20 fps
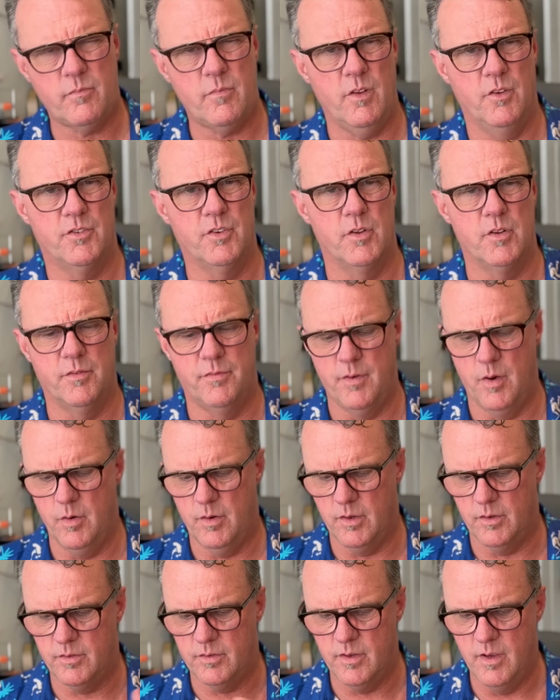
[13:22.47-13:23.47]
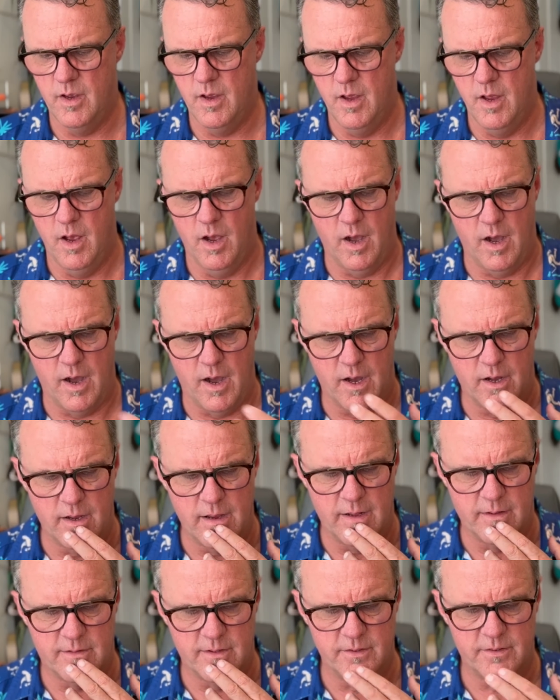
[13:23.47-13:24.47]
So the focus
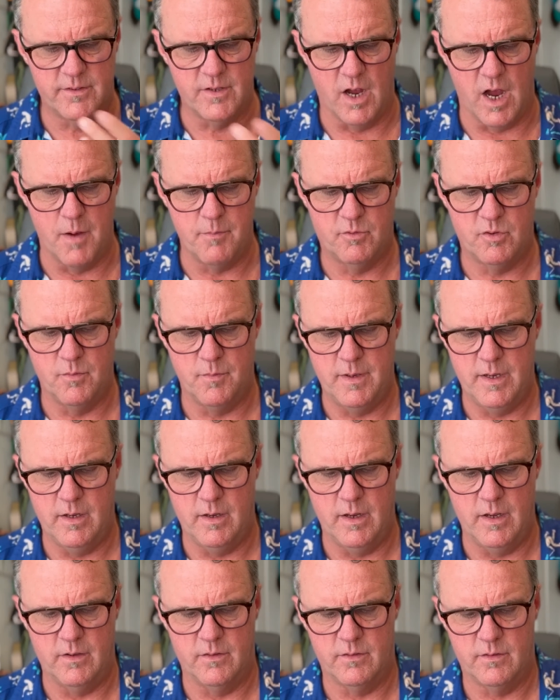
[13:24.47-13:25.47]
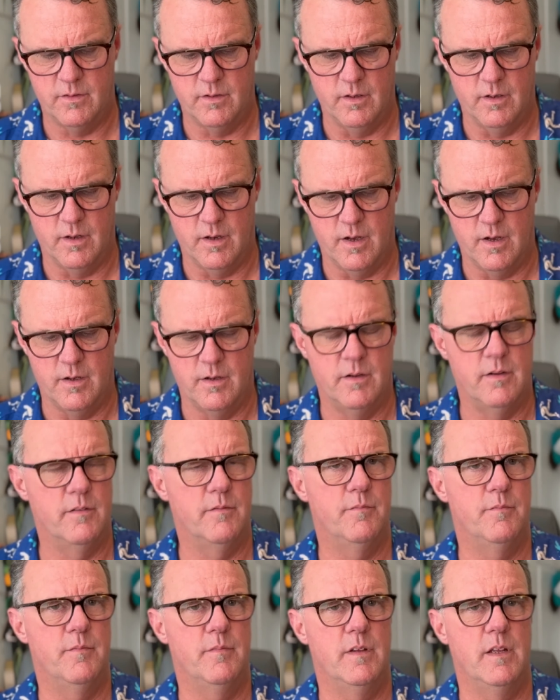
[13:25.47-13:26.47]
at this time, to me, is
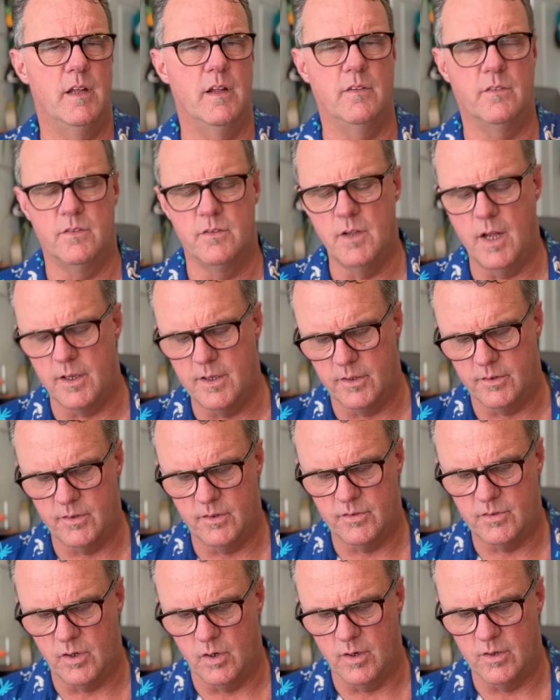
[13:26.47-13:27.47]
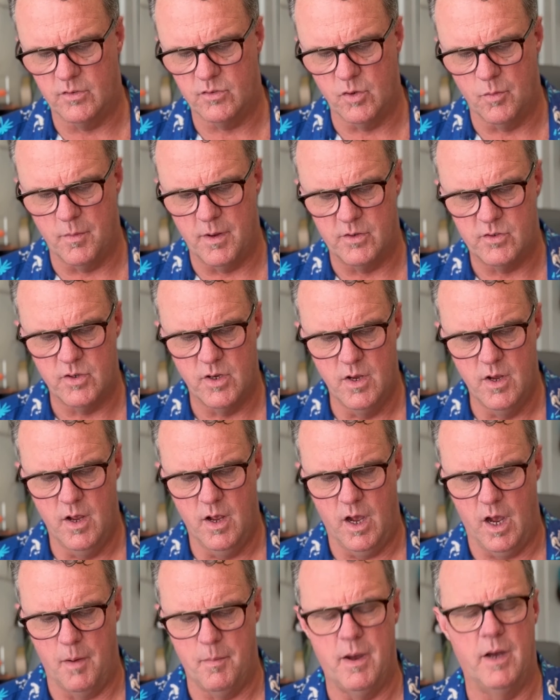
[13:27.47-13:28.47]
it's not necessarily so much
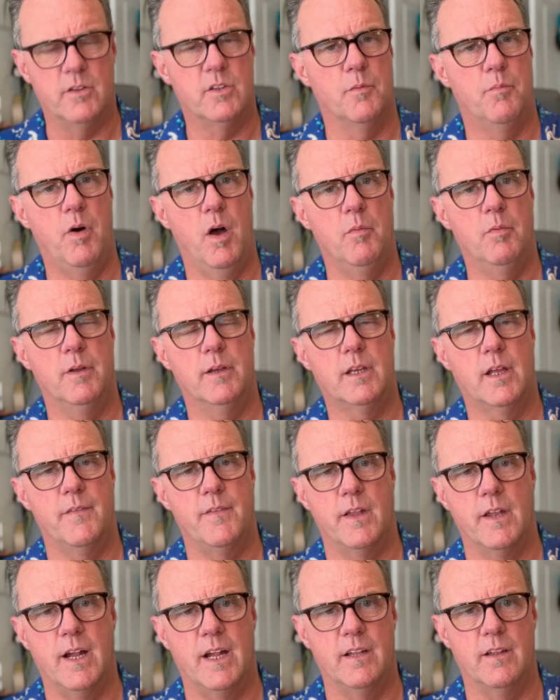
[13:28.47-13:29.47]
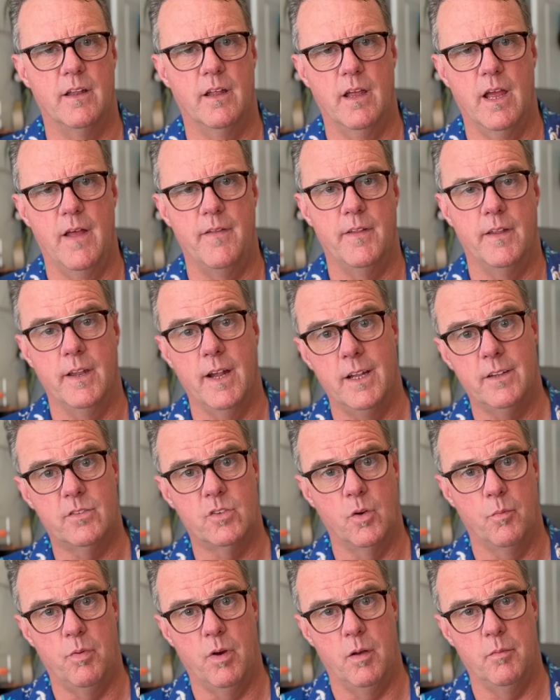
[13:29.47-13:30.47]
about the public and the not
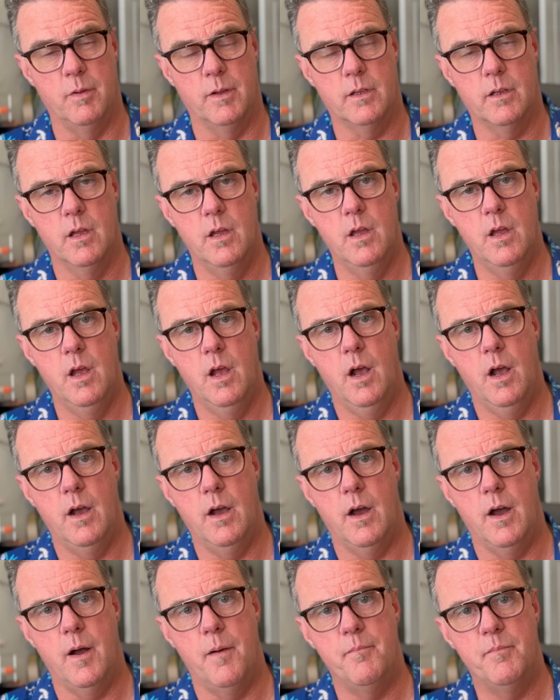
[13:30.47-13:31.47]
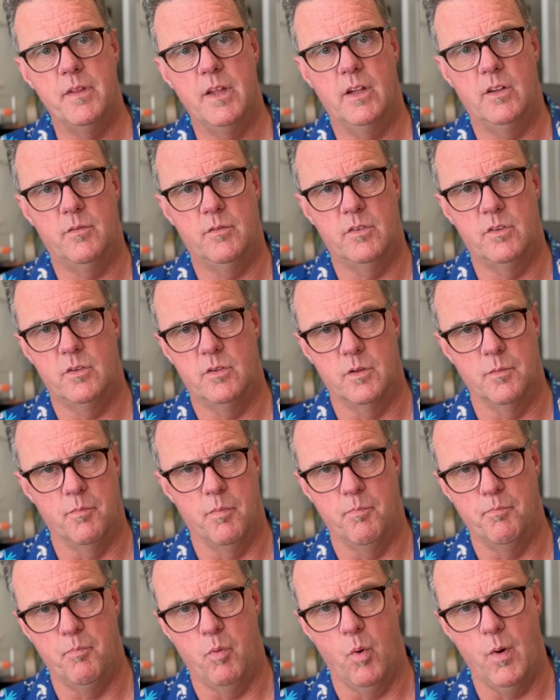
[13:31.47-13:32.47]
so public. It's the
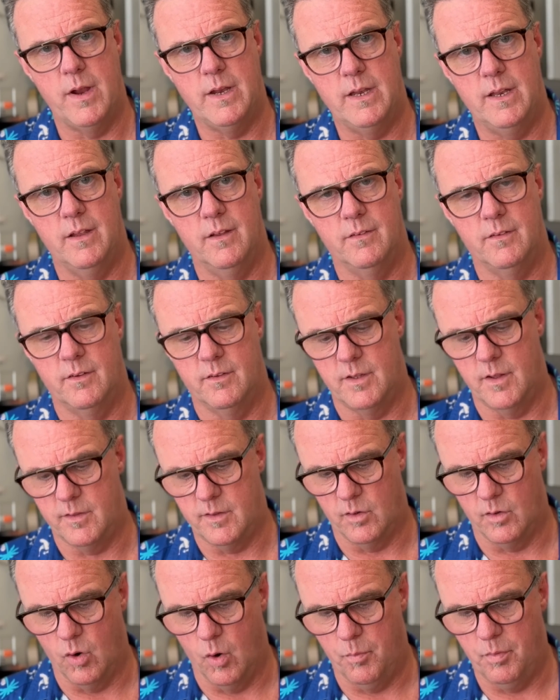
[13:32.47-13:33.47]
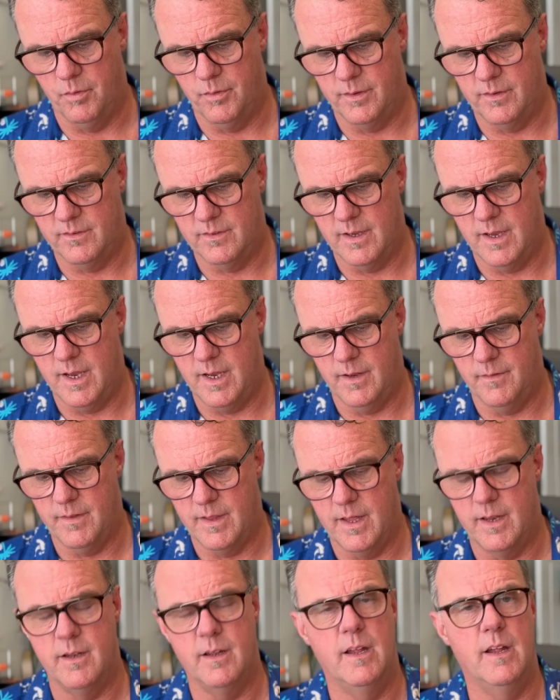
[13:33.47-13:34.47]
point is that they're openly saying
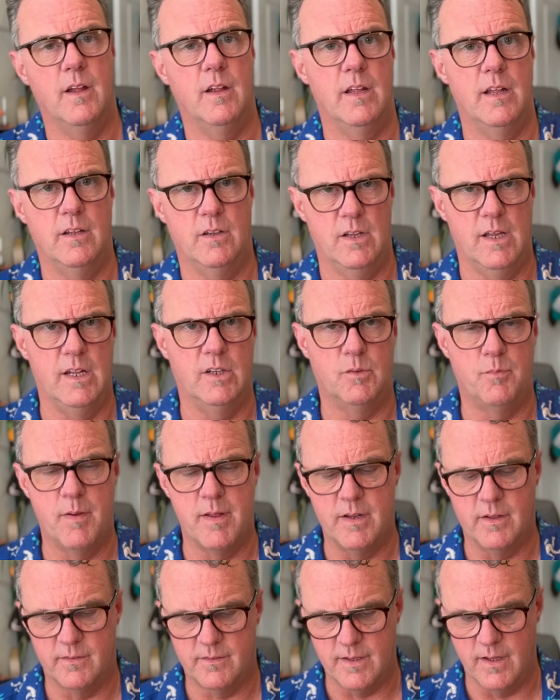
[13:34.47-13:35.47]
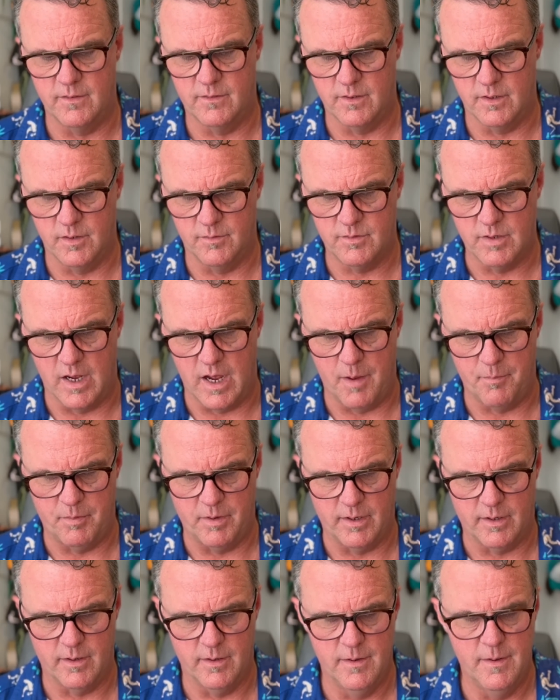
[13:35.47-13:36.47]
that it's been a sensitive
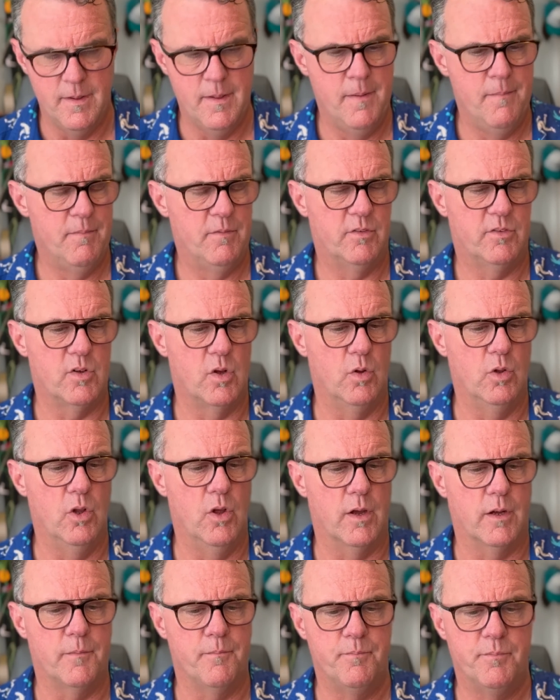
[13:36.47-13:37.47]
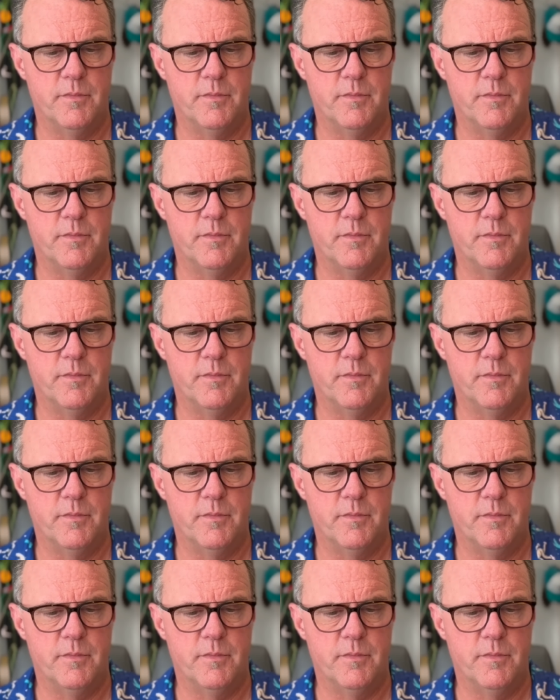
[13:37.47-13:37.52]
topic. So look.